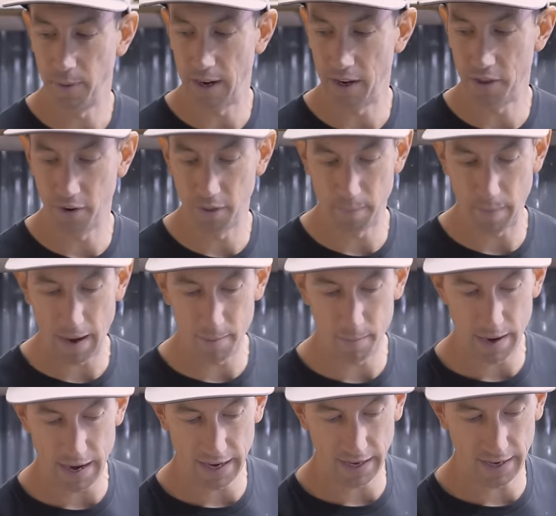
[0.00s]
we got to throw the bottom
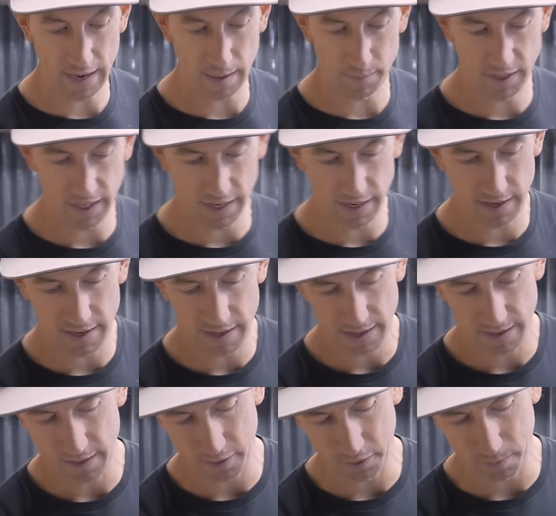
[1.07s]
bracket cups in.
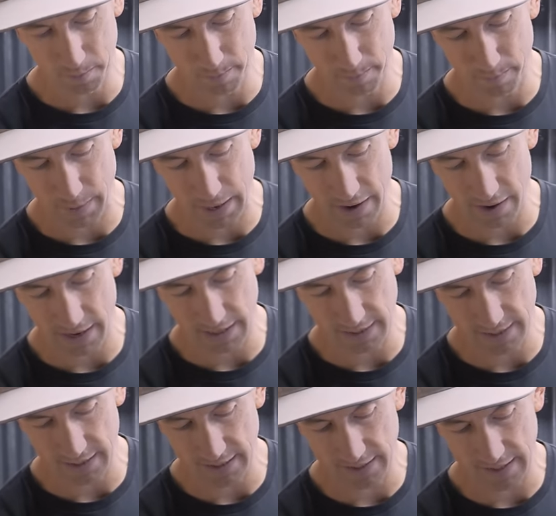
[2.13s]
There's okay.
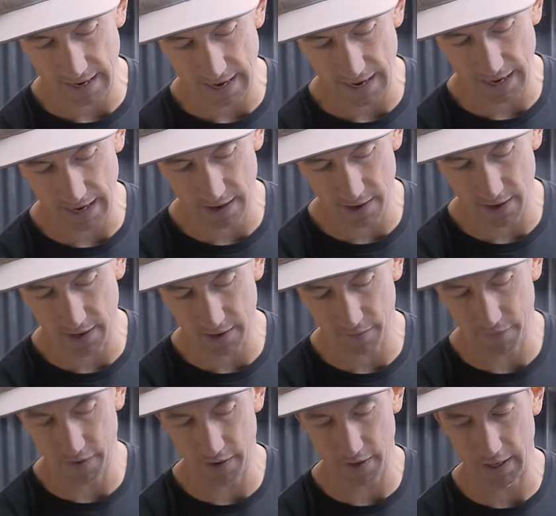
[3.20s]
bearings inside here. You can
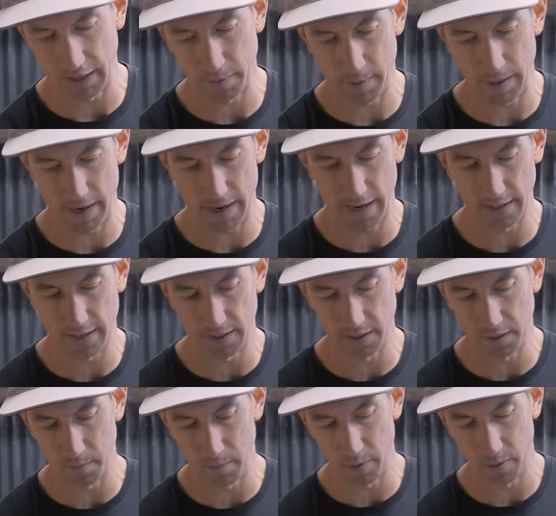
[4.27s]
feel they spin nice and
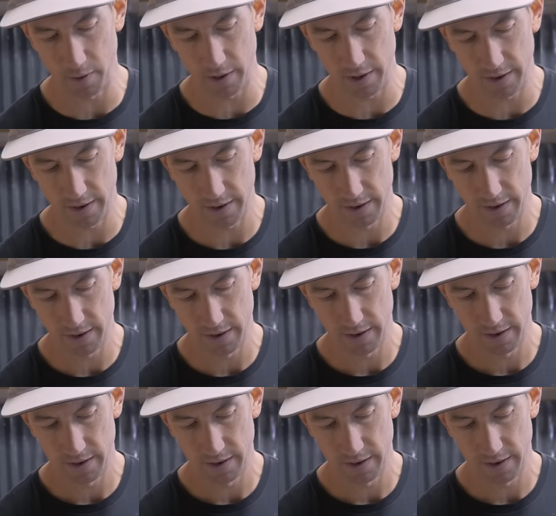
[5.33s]
smooth. I